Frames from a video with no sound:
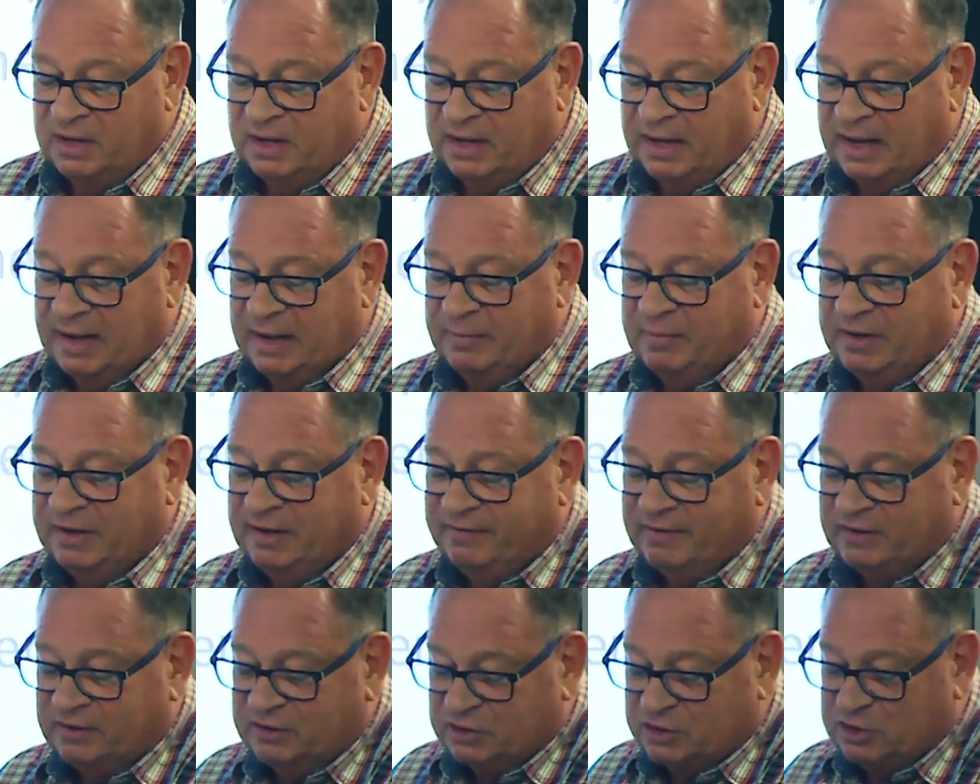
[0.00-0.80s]
I believe
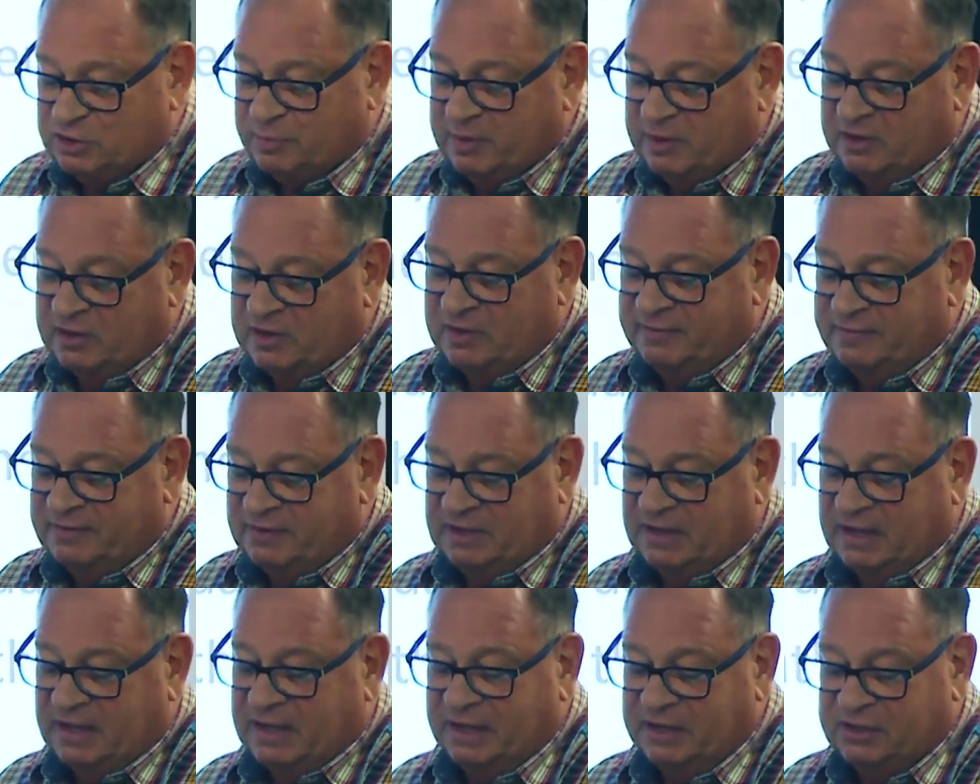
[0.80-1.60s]
that the spirit of
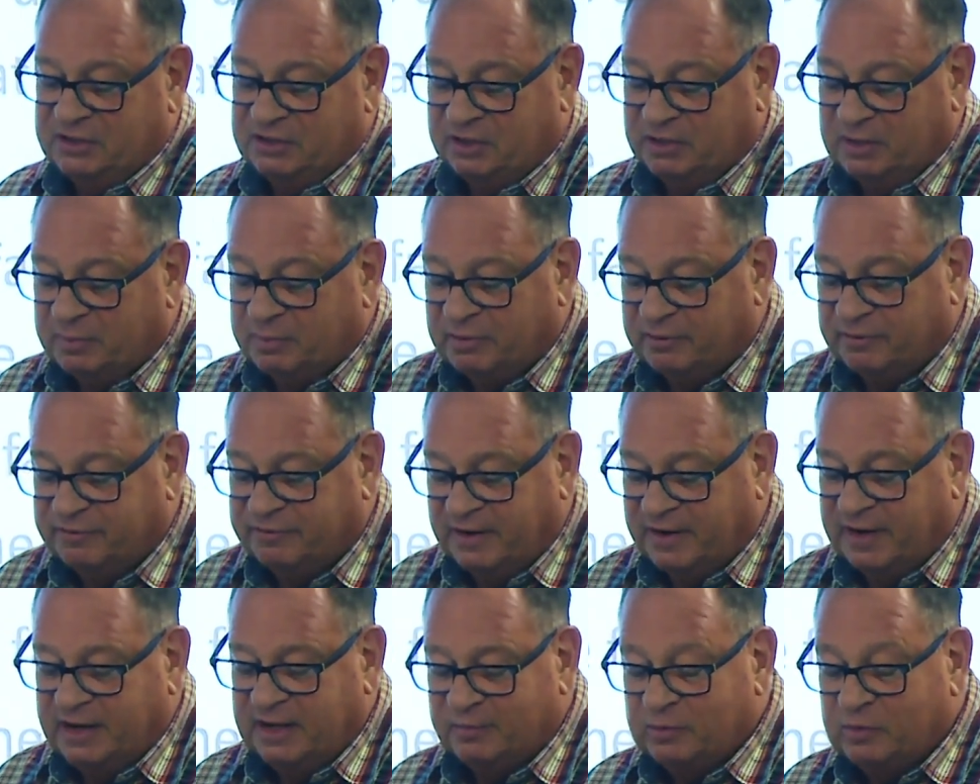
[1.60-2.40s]
Elijah, the
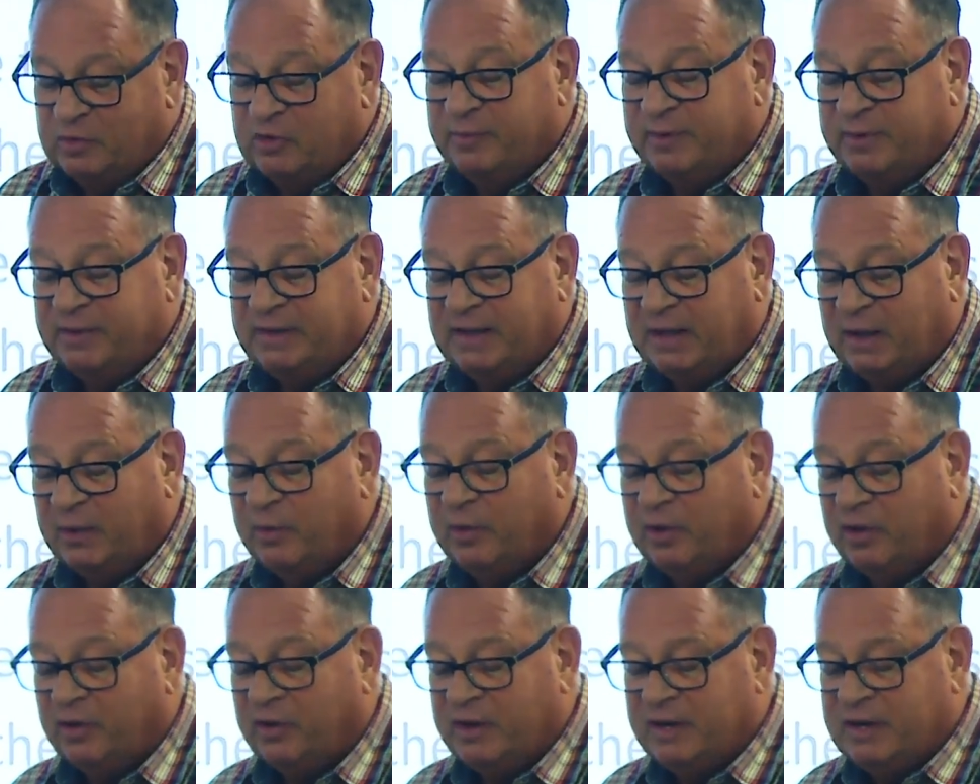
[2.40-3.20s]
prophetic movement that
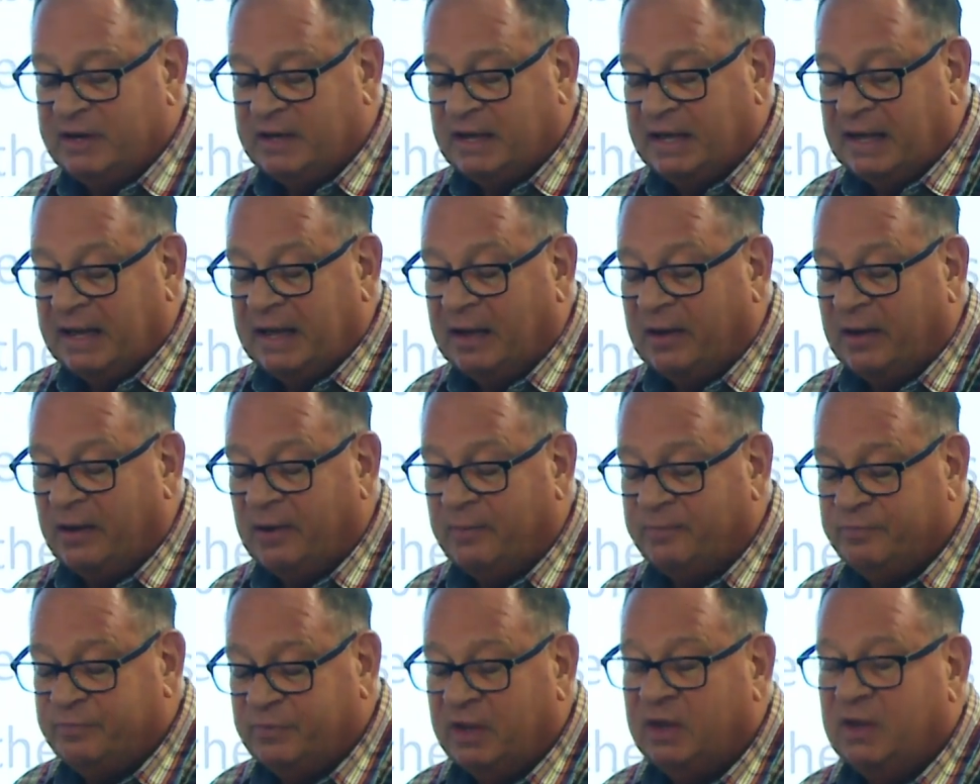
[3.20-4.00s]
we're in
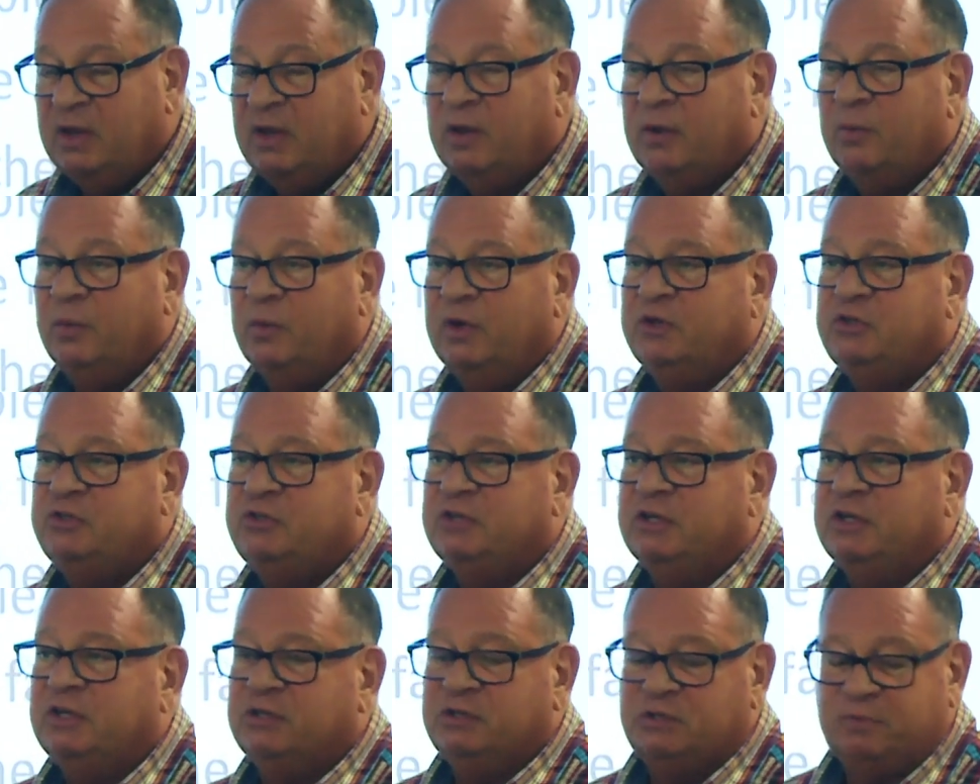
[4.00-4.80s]
now, which
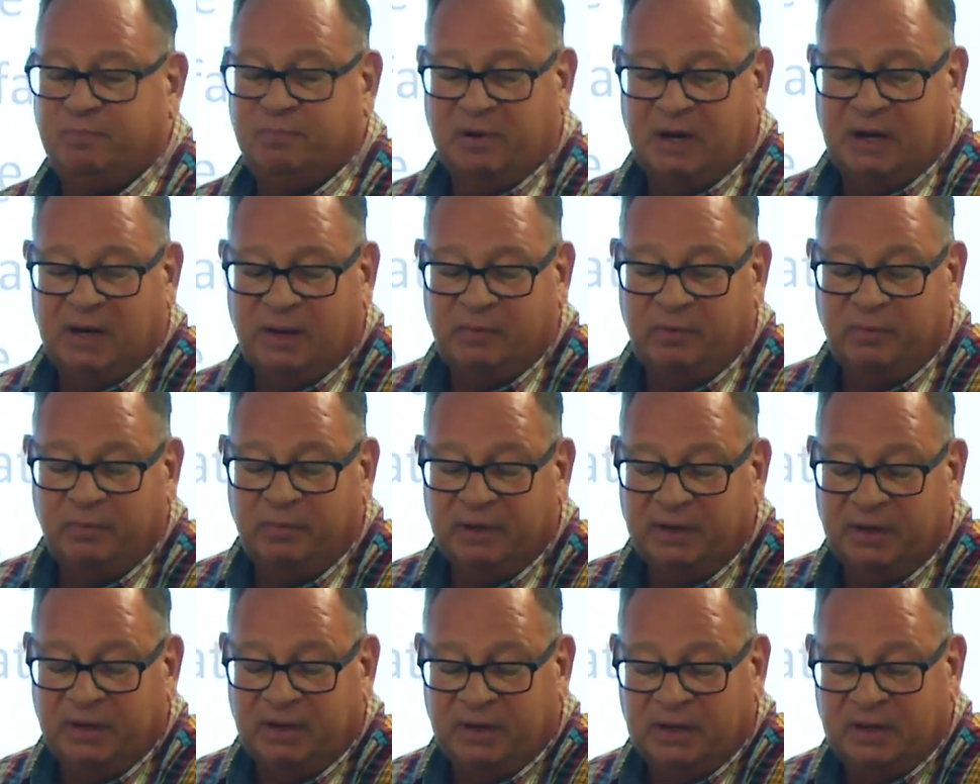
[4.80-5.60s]
is
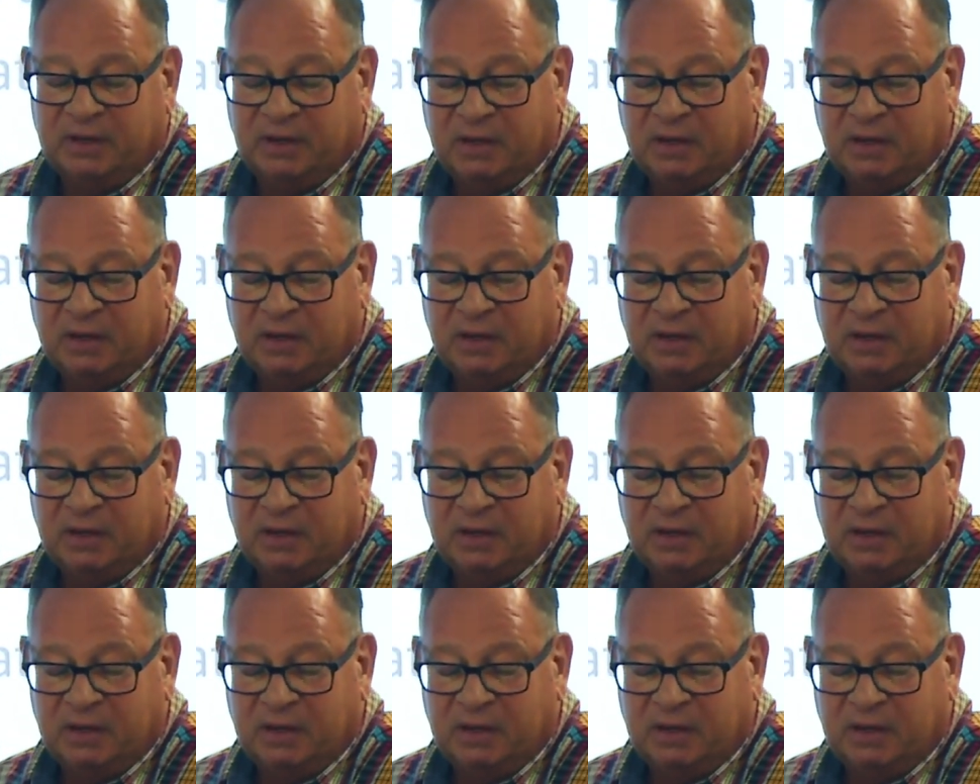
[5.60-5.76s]
probably